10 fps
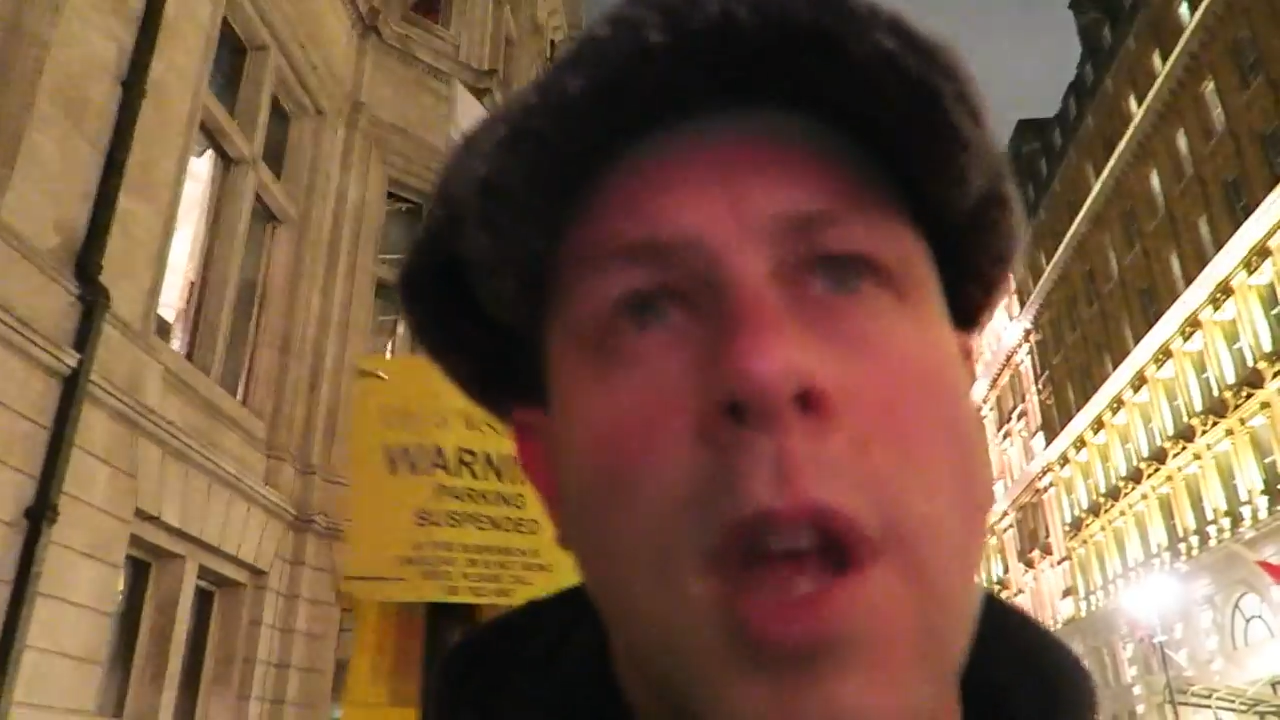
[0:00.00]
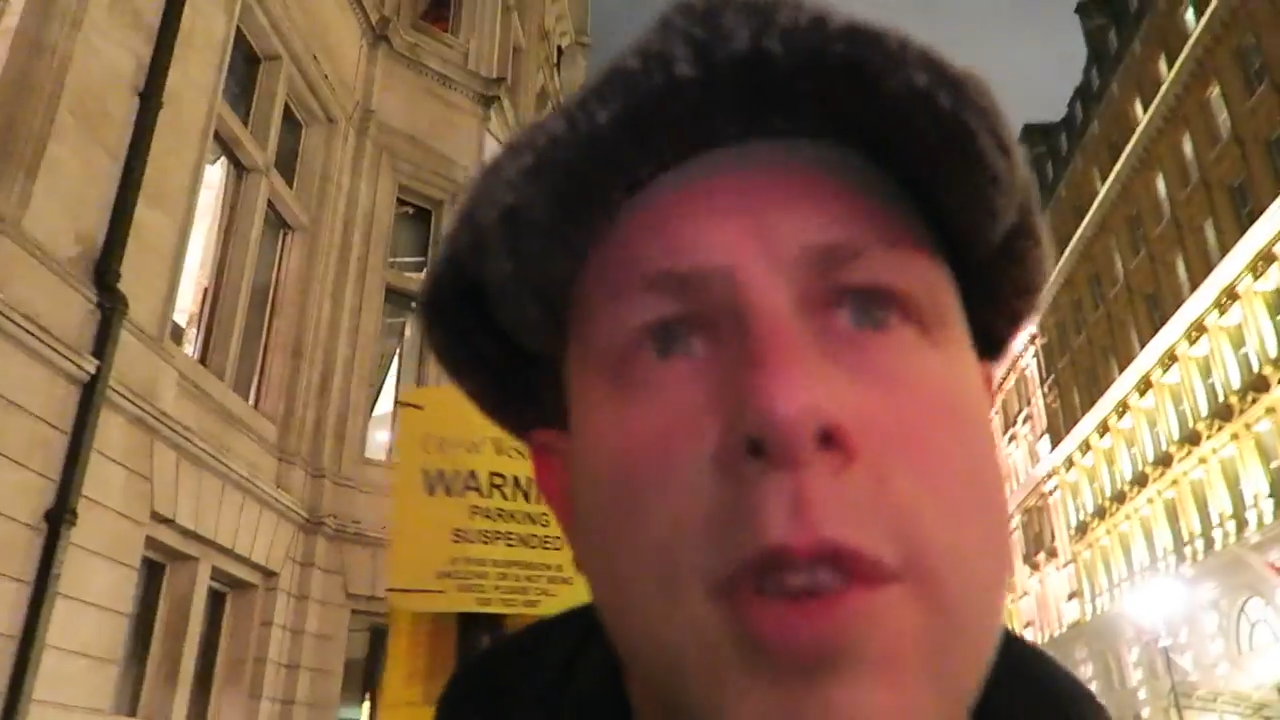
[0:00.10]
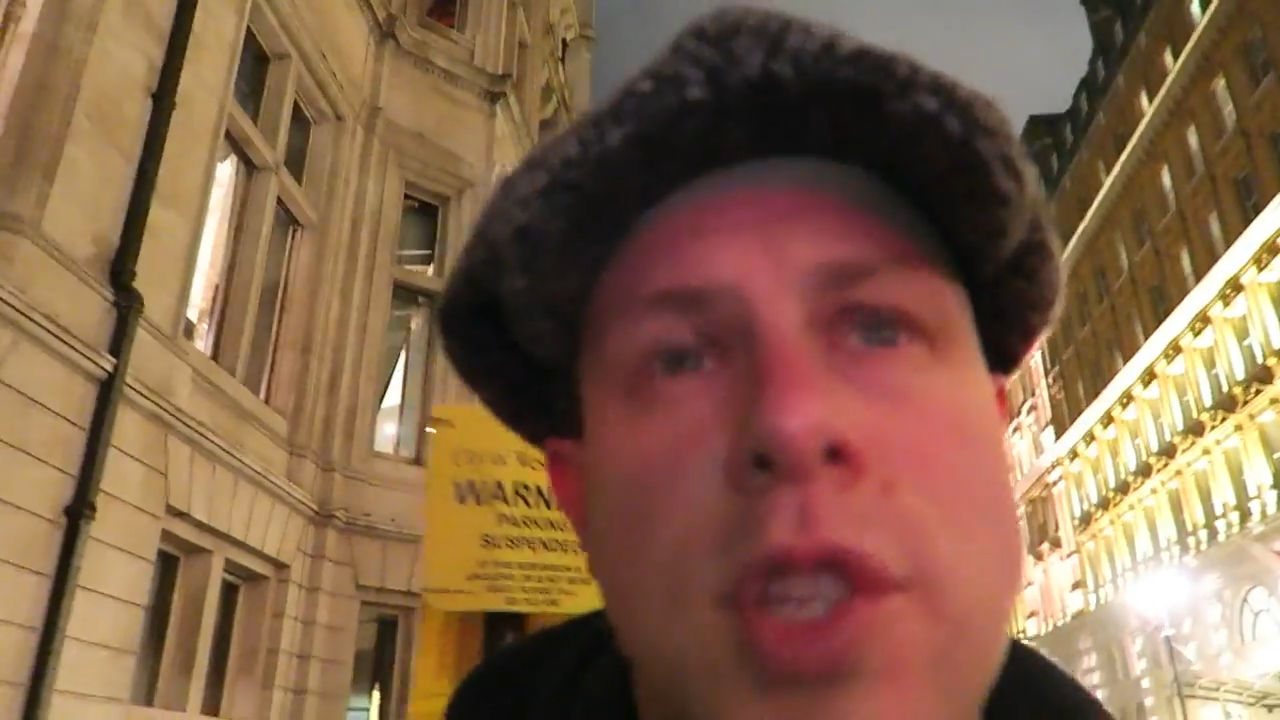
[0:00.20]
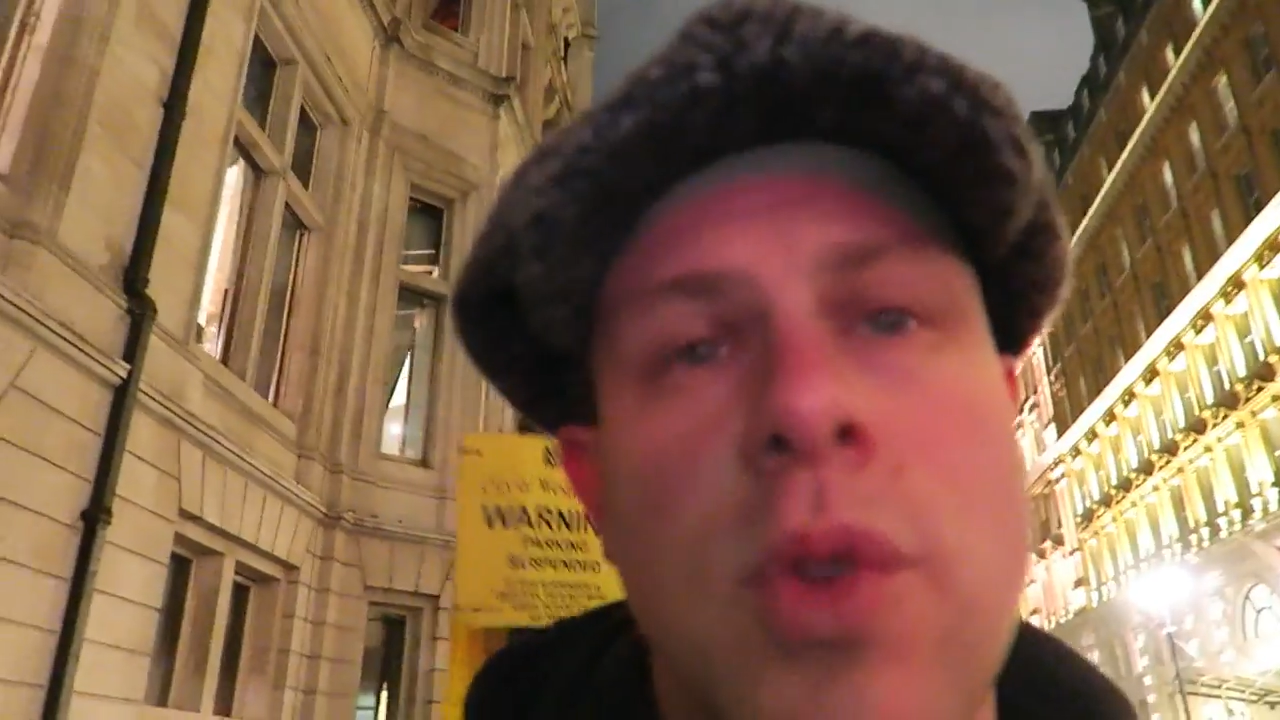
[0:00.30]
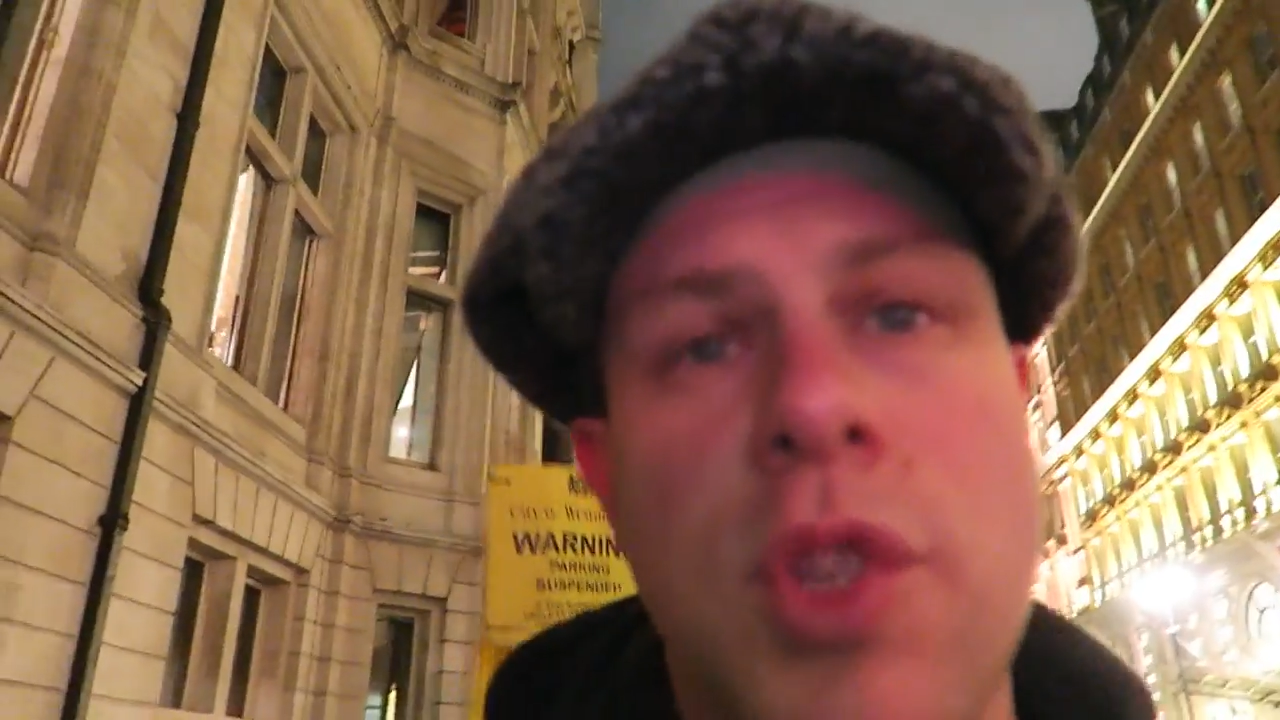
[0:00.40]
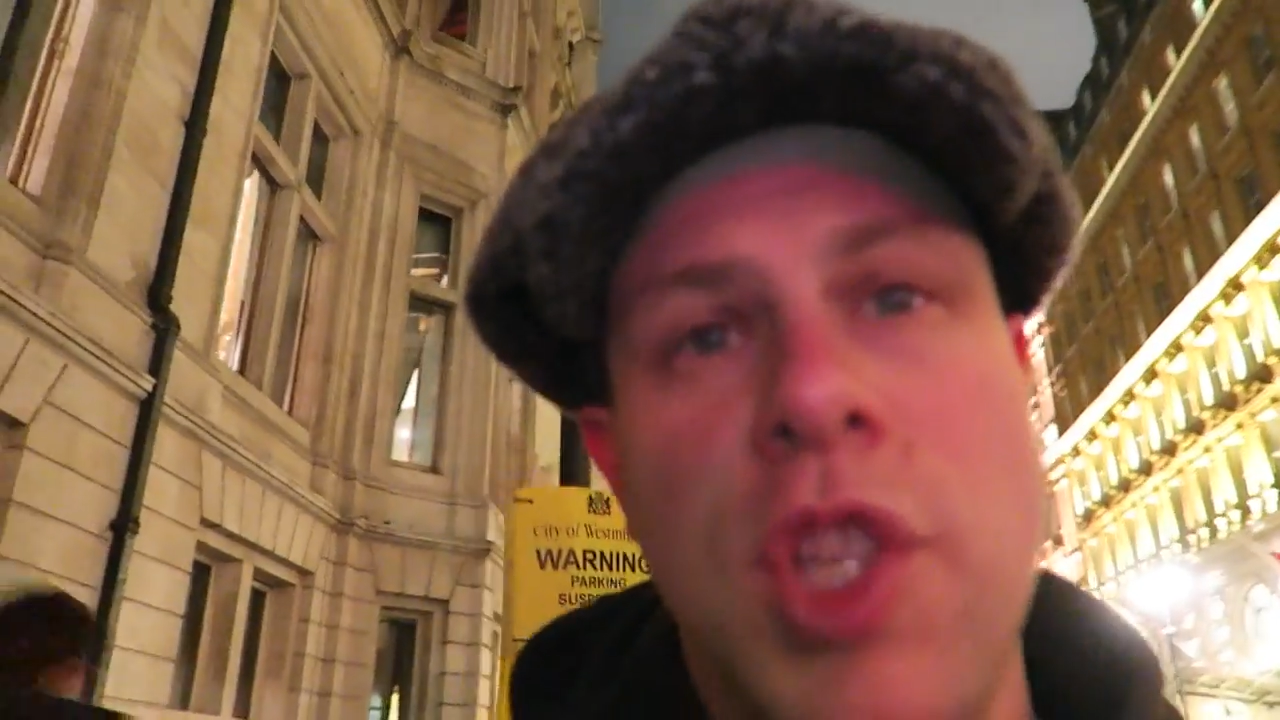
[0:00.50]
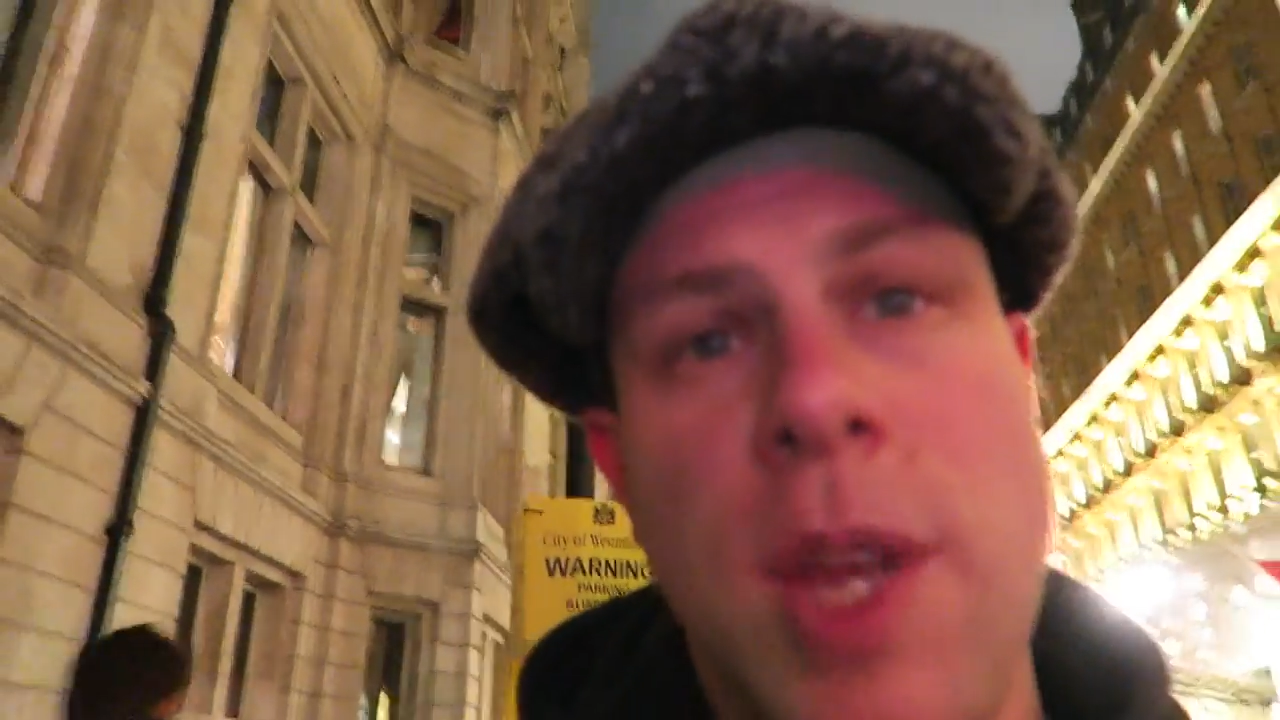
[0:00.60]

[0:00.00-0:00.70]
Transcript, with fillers: Curry sauce,